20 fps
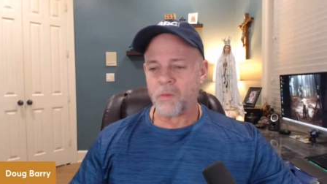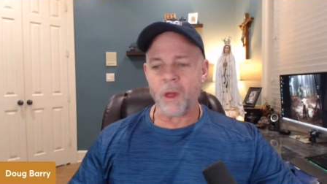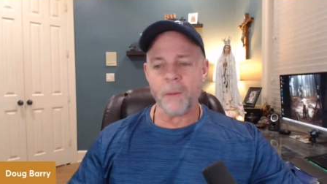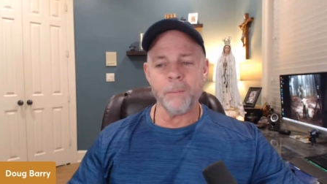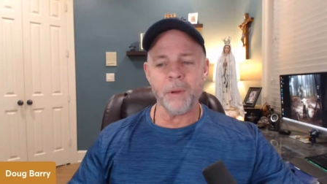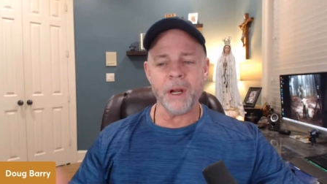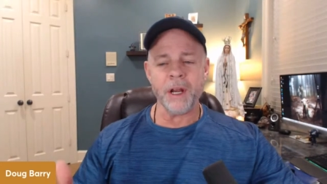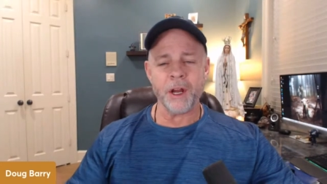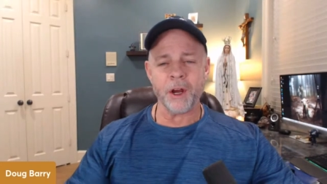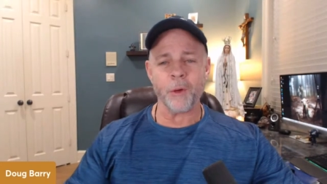
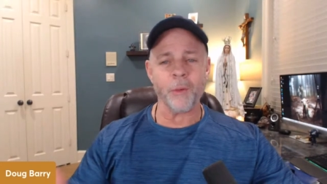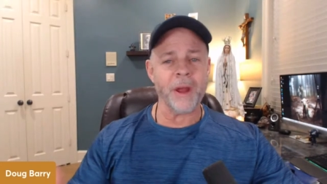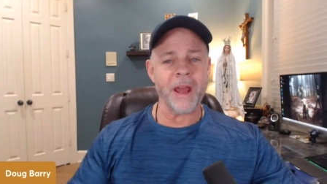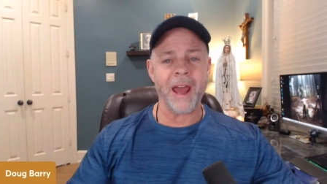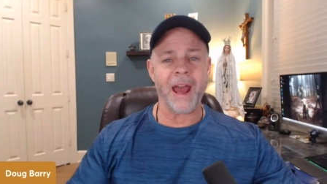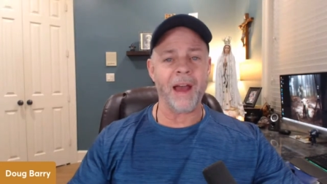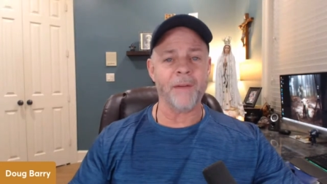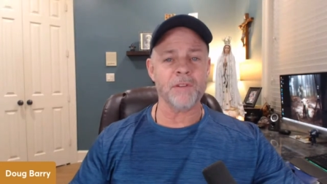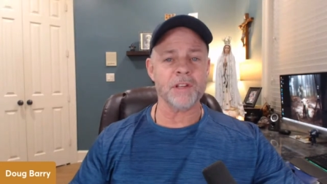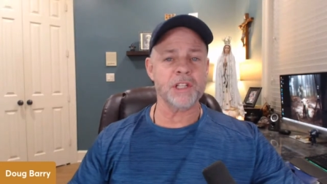But here we
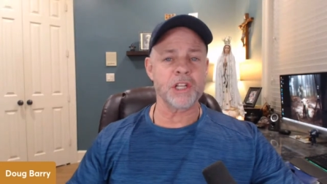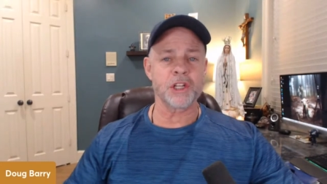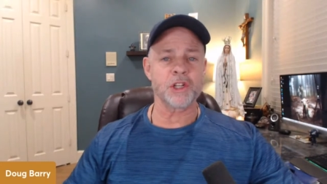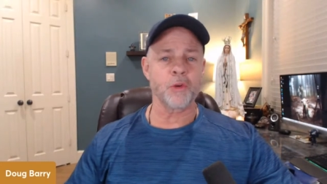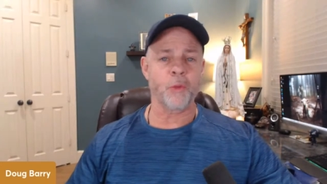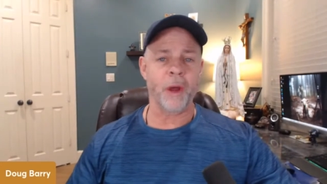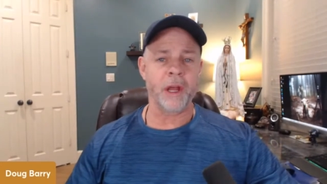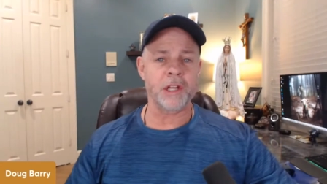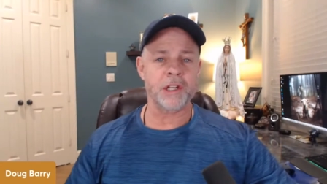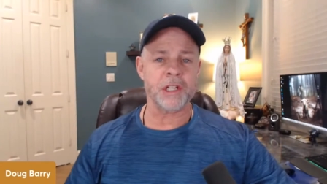have a
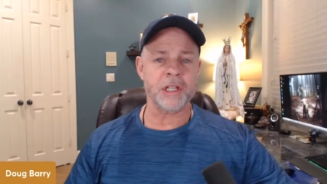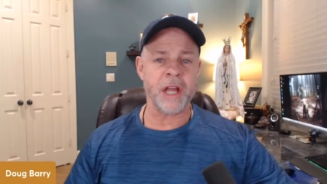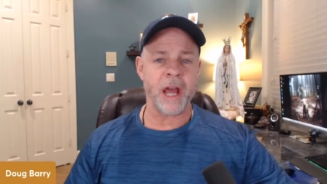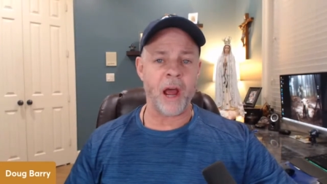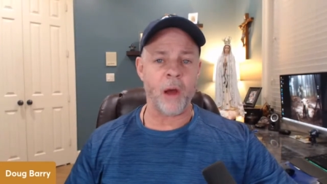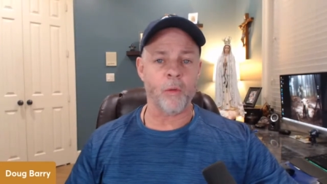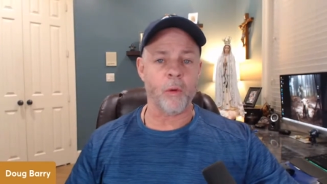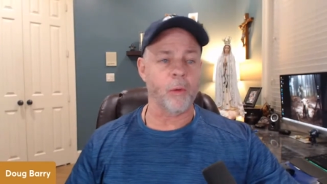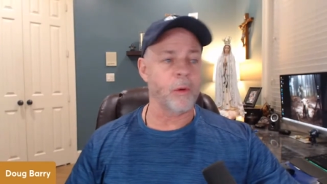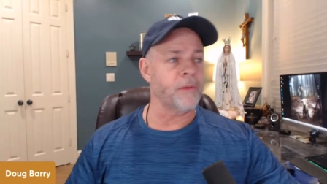situation
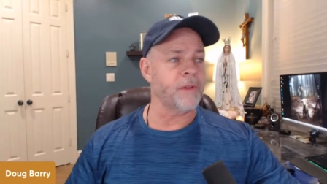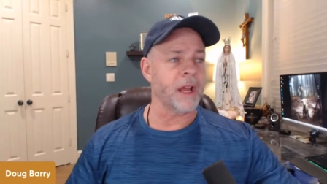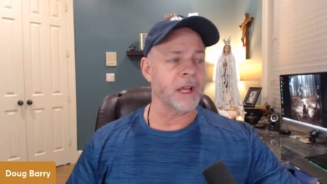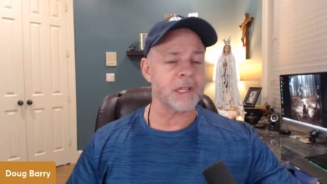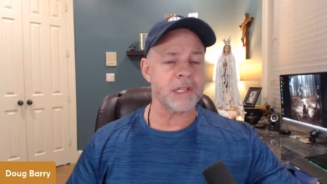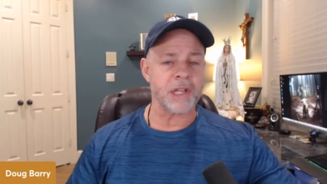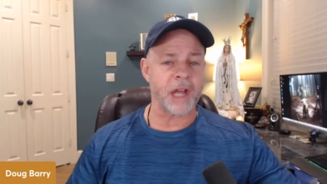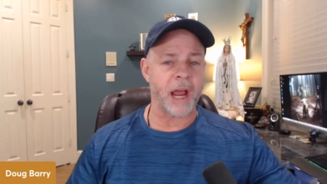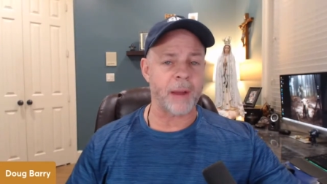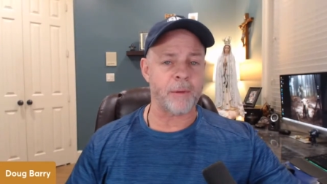now where we've got
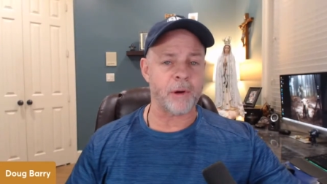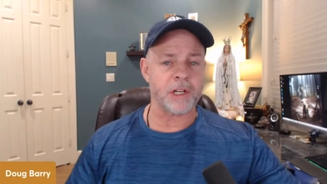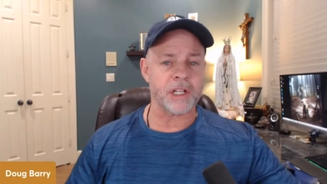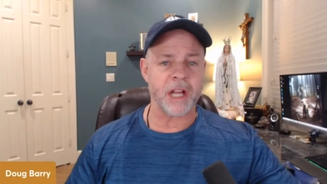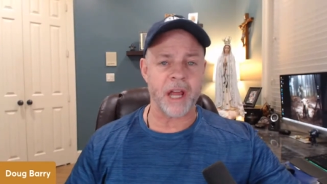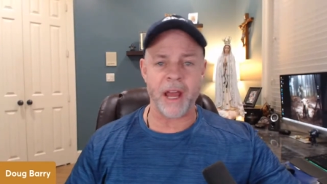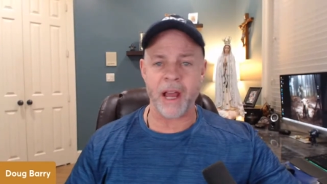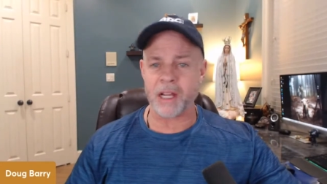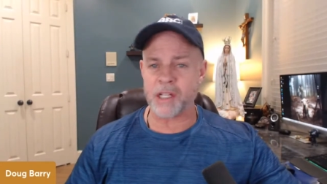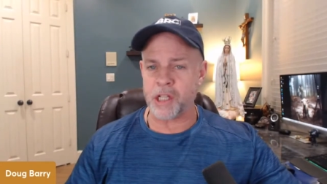cyber
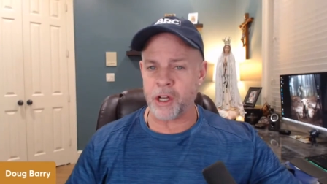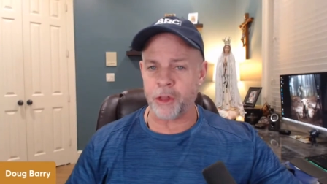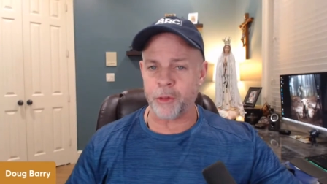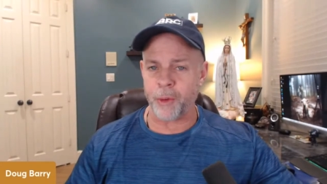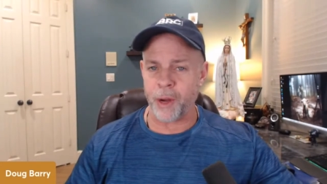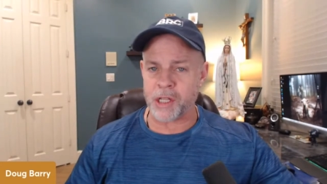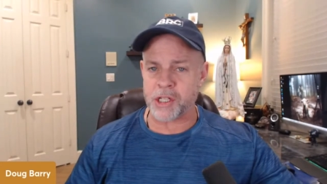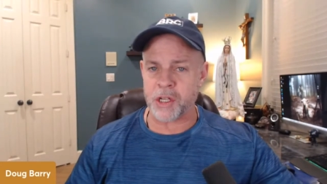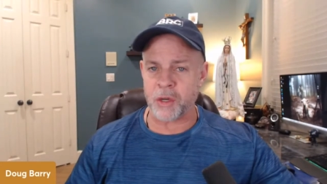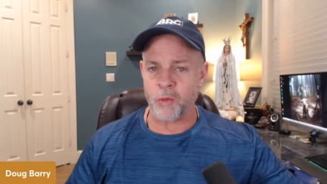attacks and
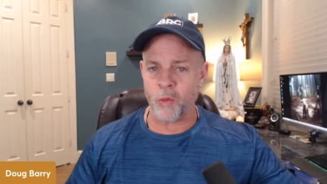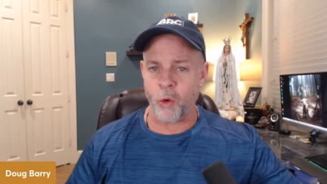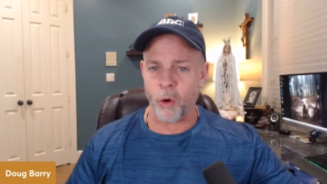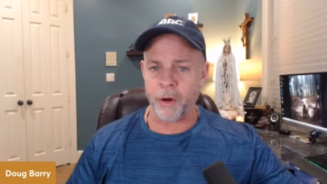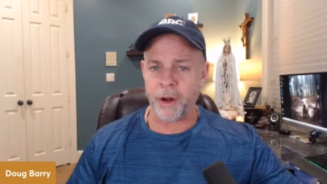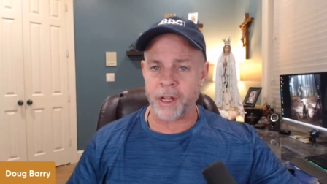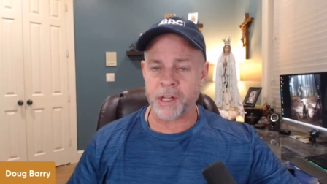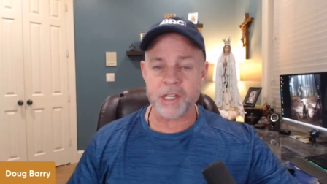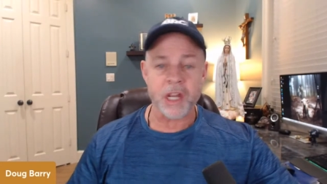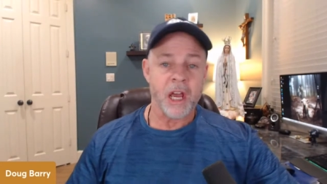threats and
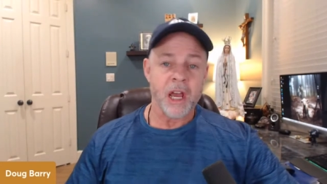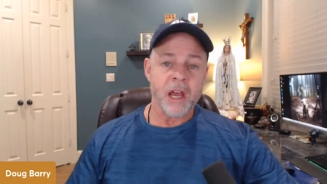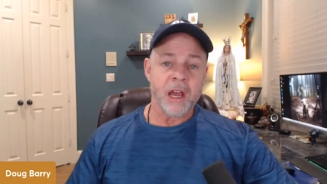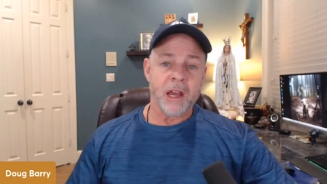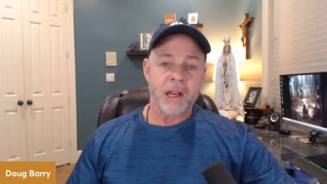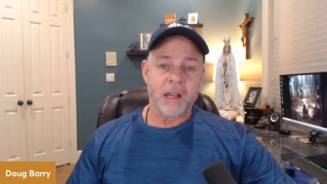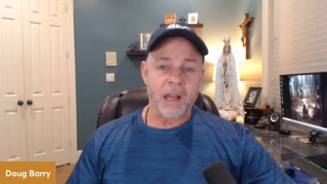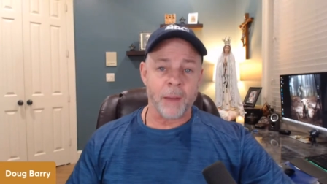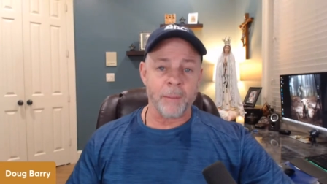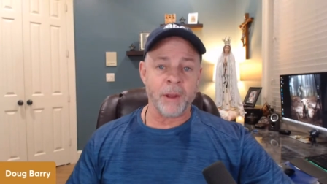warnings
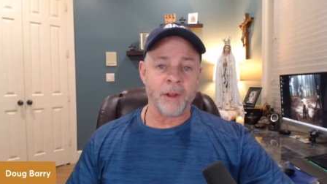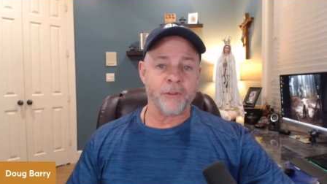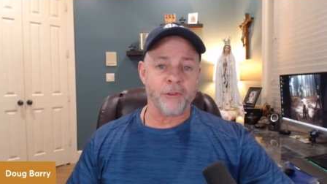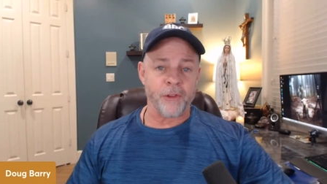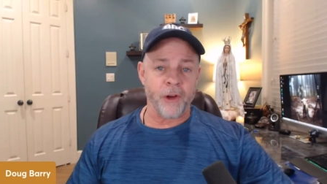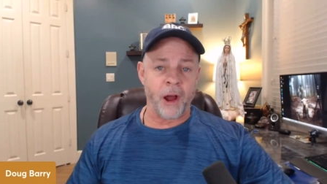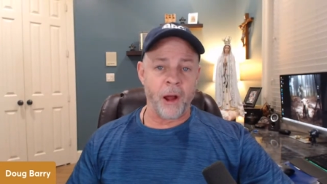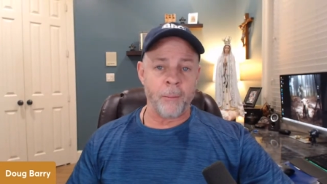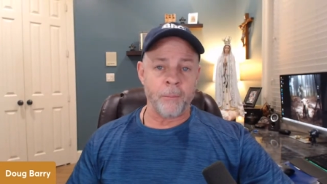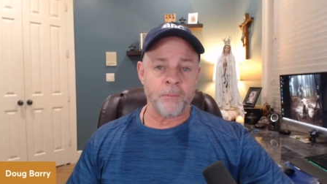coming
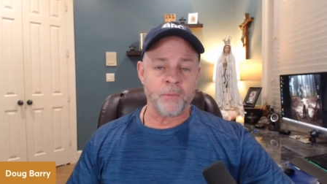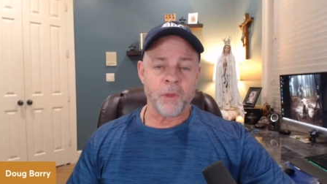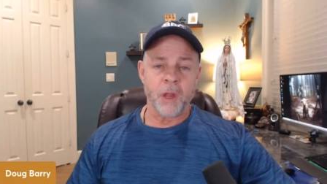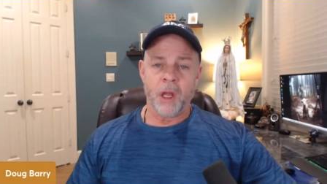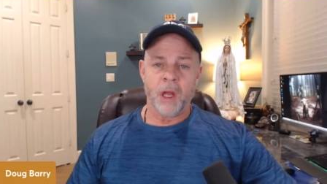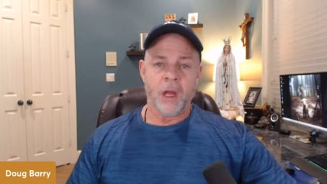from